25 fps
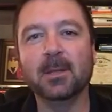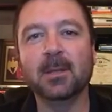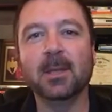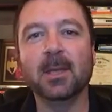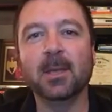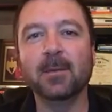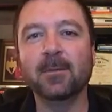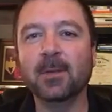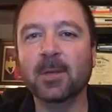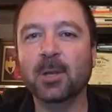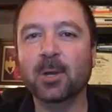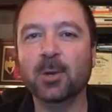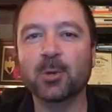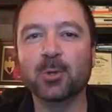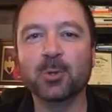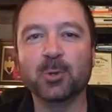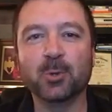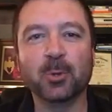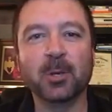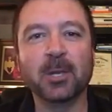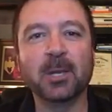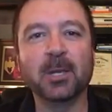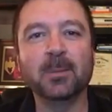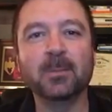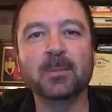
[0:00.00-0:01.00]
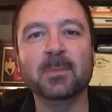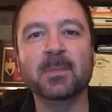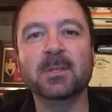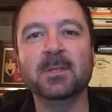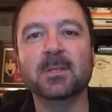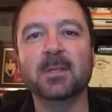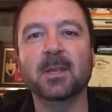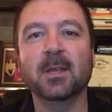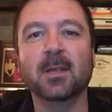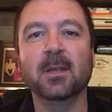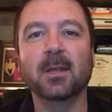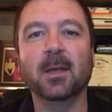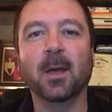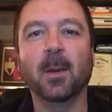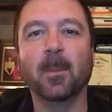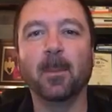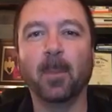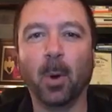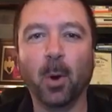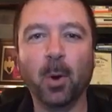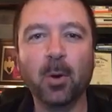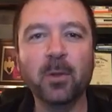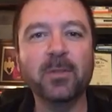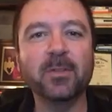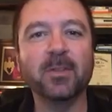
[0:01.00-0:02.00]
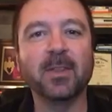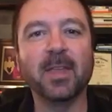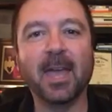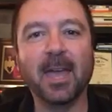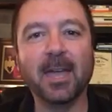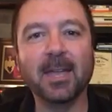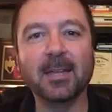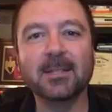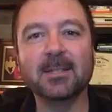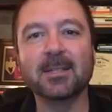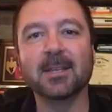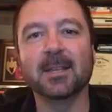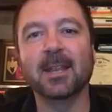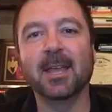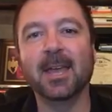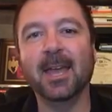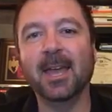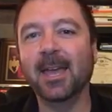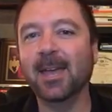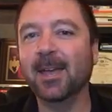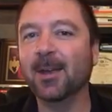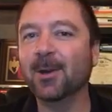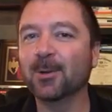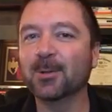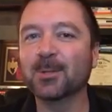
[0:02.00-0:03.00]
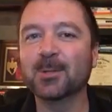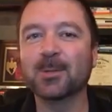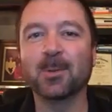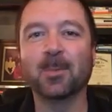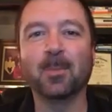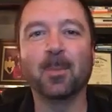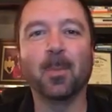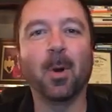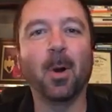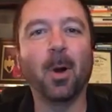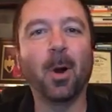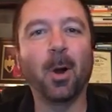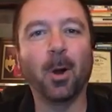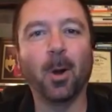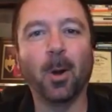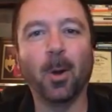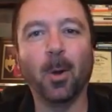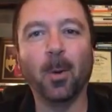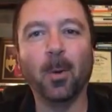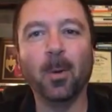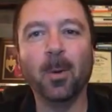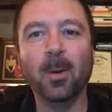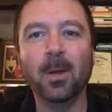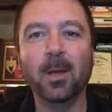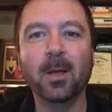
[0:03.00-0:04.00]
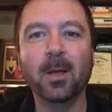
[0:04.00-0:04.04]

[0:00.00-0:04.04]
giving your dreams a birthday today or tomorrow?